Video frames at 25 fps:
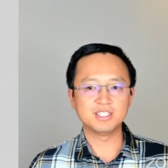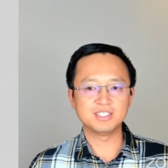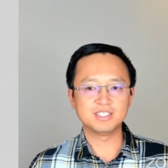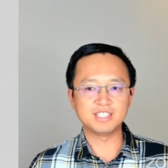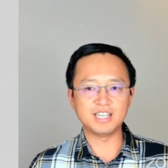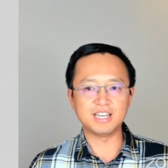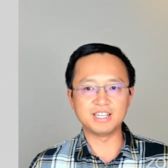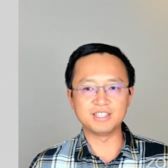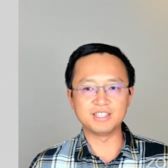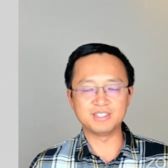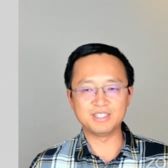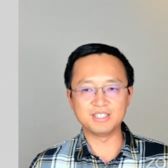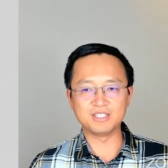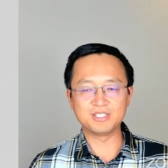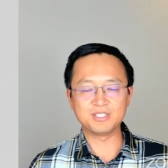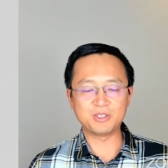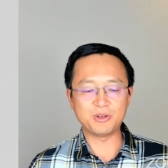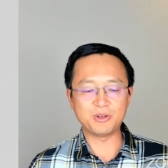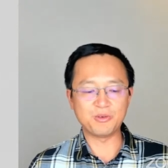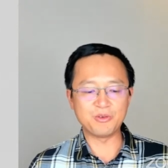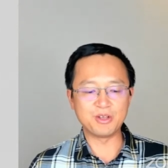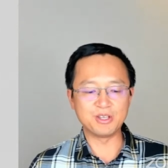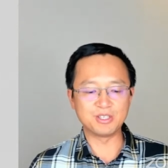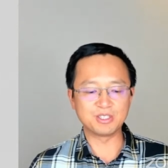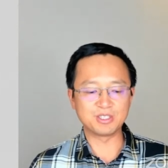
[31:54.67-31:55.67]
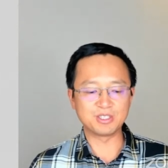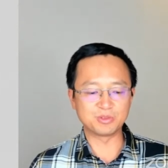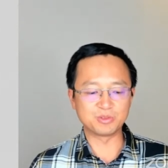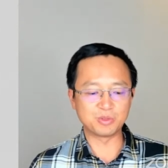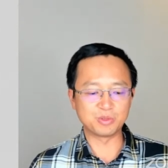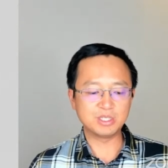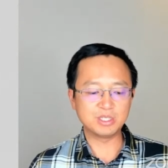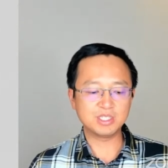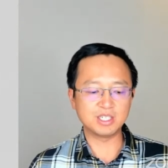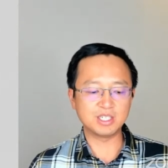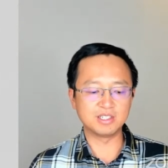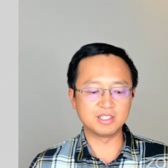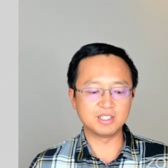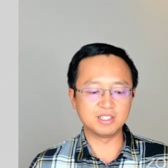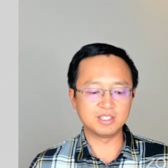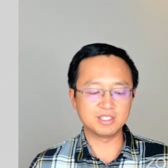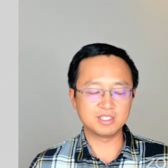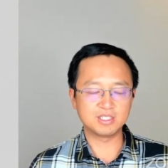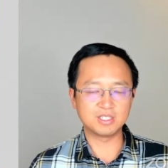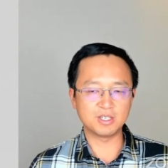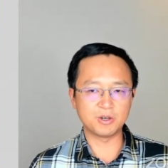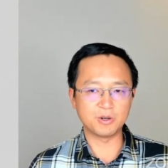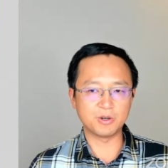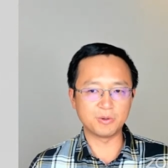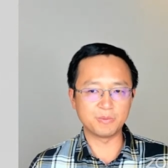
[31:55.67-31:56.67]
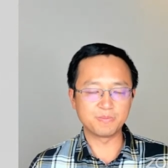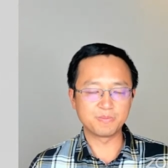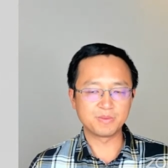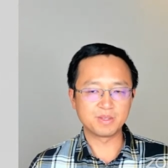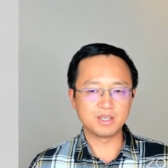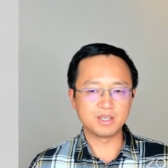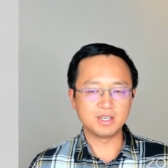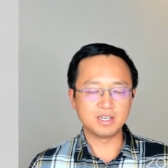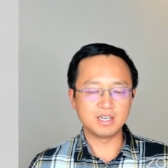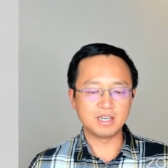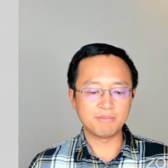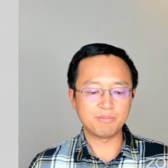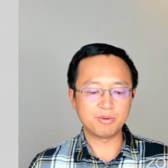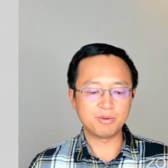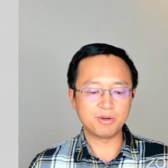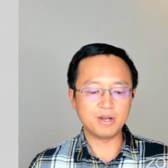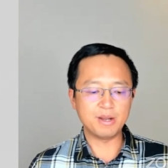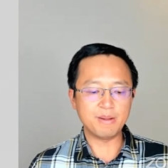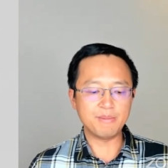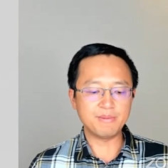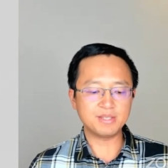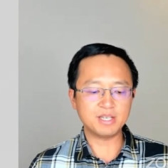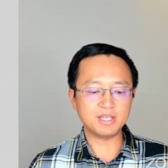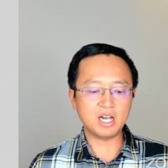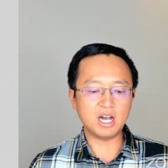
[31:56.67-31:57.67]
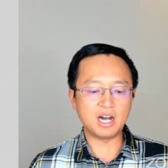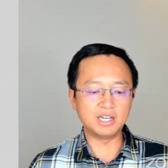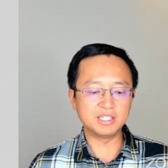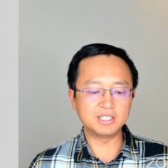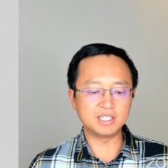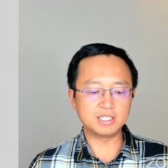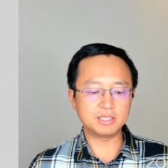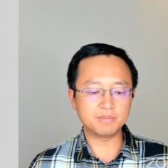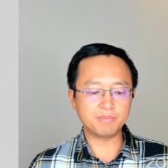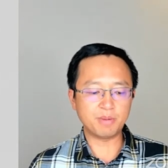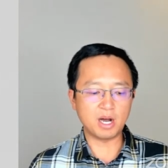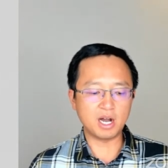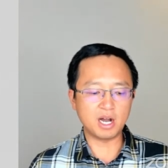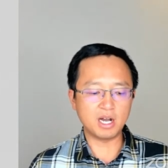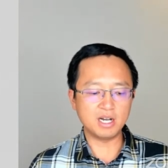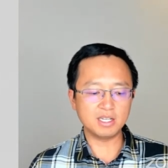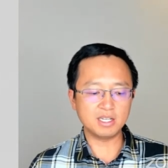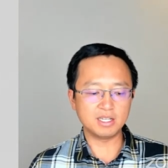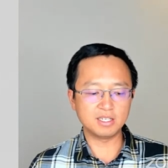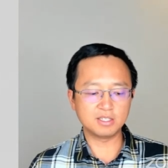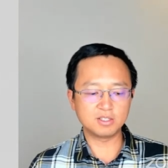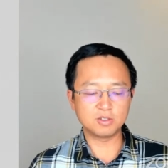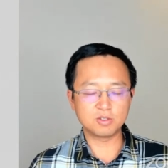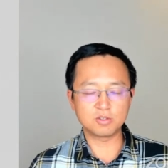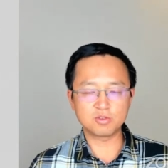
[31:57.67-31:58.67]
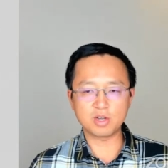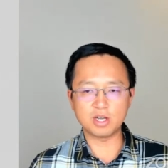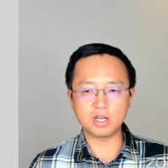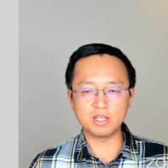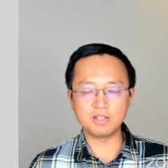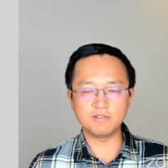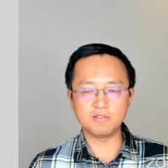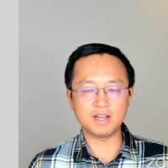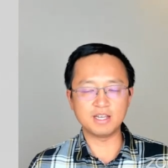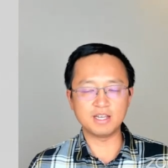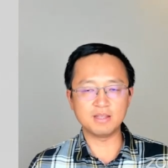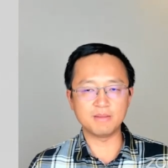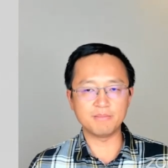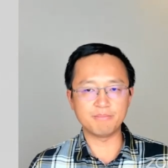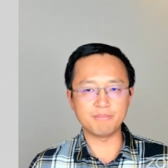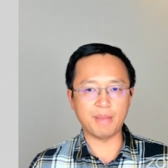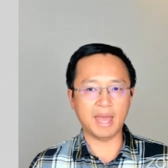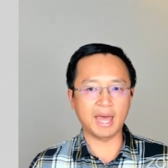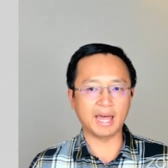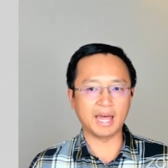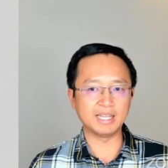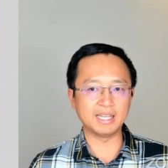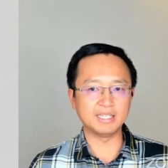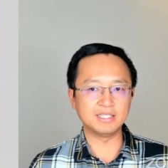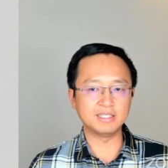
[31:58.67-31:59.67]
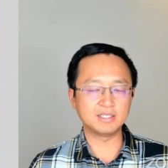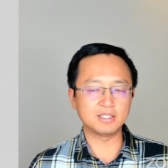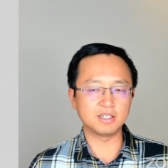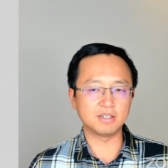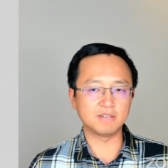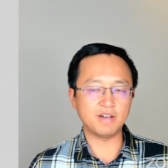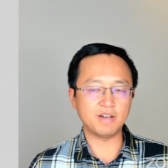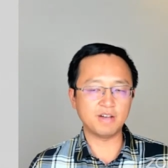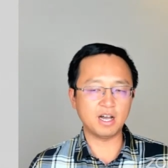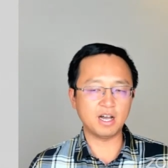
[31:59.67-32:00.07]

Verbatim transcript: that the story is written. So perhaps the hardest part is trying to find the balance of